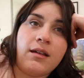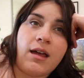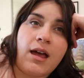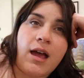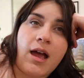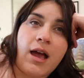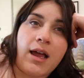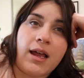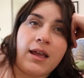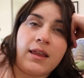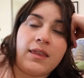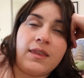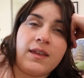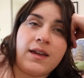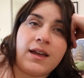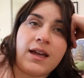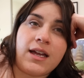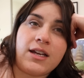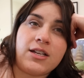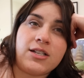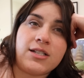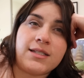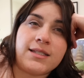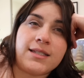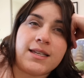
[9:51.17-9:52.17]
I think
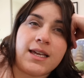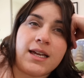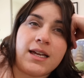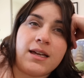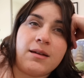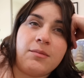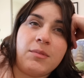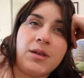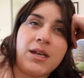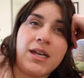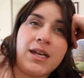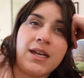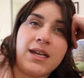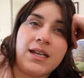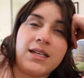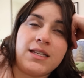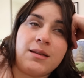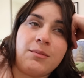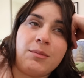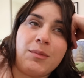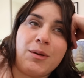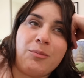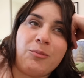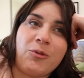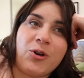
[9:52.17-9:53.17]
I just like committed it
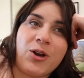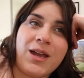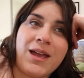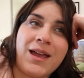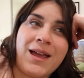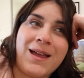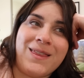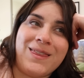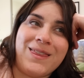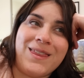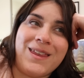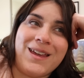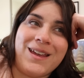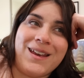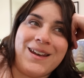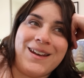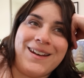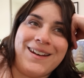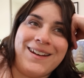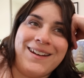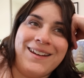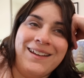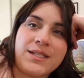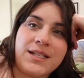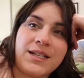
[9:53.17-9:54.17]
to memory and
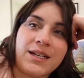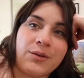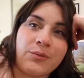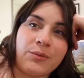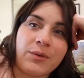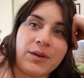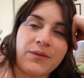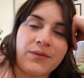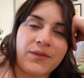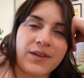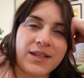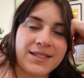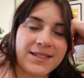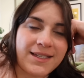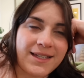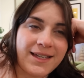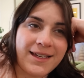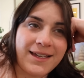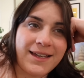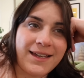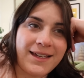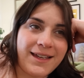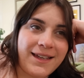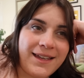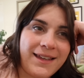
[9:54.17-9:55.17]
then didn't
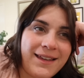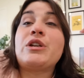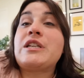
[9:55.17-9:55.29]
revisit it,